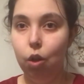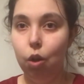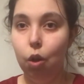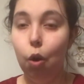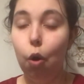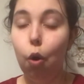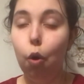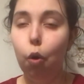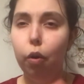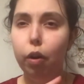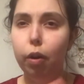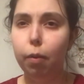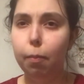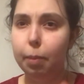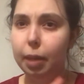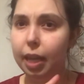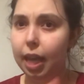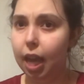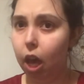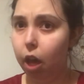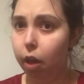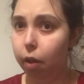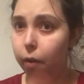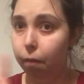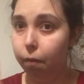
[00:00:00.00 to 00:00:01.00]
Or it'll be
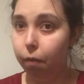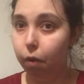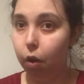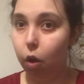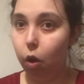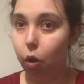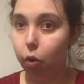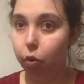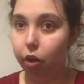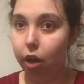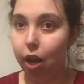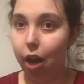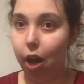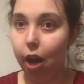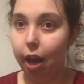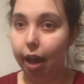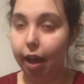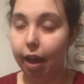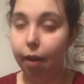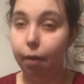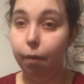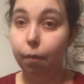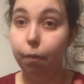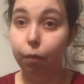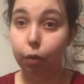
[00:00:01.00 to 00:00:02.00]
over on our
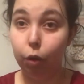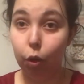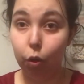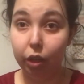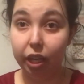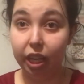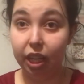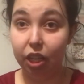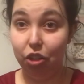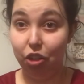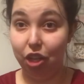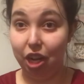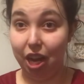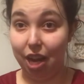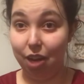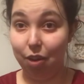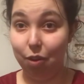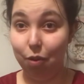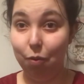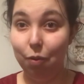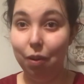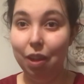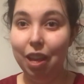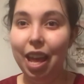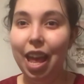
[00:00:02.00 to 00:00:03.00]
vlogging
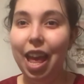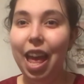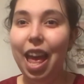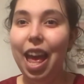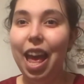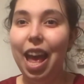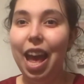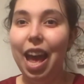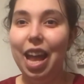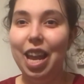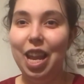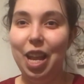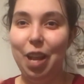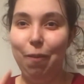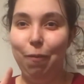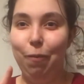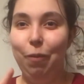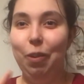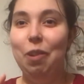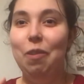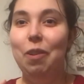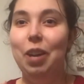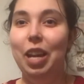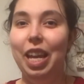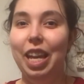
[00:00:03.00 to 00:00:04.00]
channel. And if
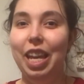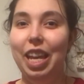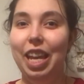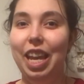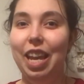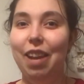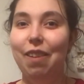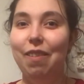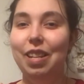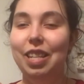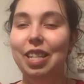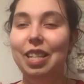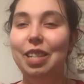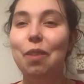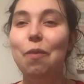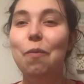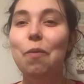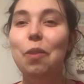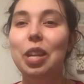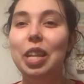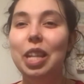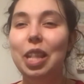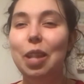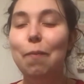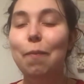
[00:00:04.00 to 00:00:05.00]
you're hearing someone
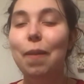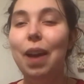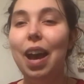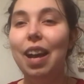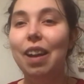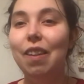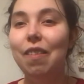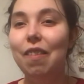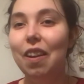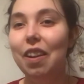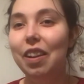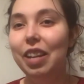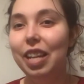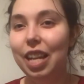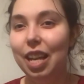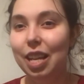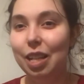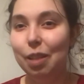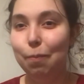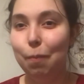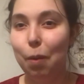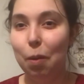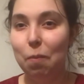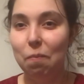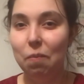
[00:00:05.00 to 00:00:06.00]
in the background, that's
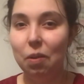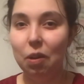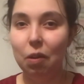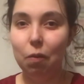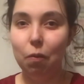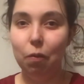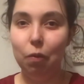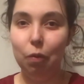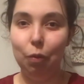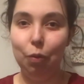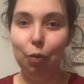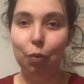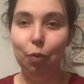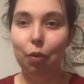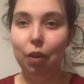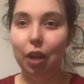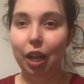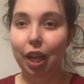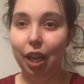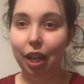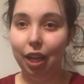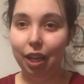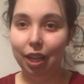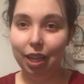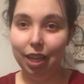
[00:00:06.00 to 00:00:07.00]
my beautiful
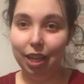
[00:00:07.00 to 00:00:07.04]
daughter